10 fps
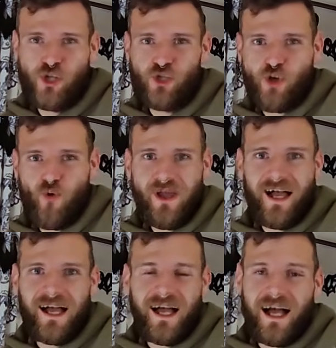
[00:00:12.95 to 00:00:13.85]
So we
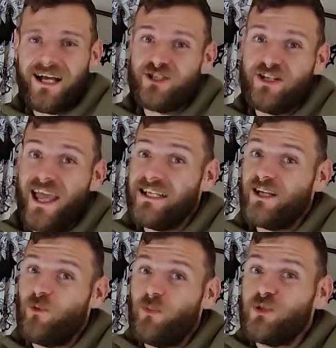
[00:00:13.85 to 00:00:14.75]
are actually
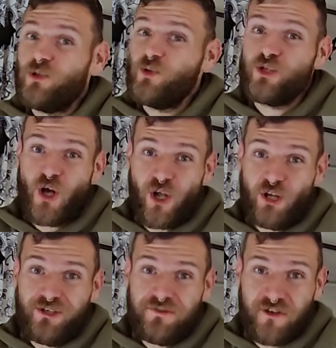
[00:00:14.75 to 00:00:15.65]
heading up to
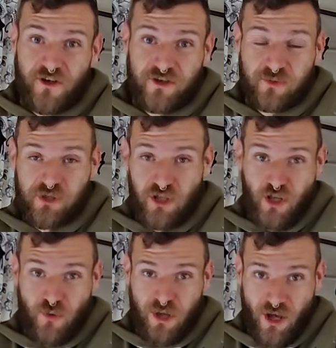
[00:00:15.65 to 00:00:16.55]
Scotland for Christmas and
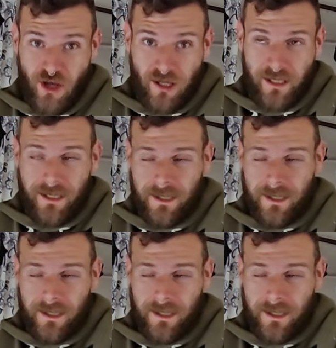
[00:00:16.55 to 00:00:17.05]
New Year.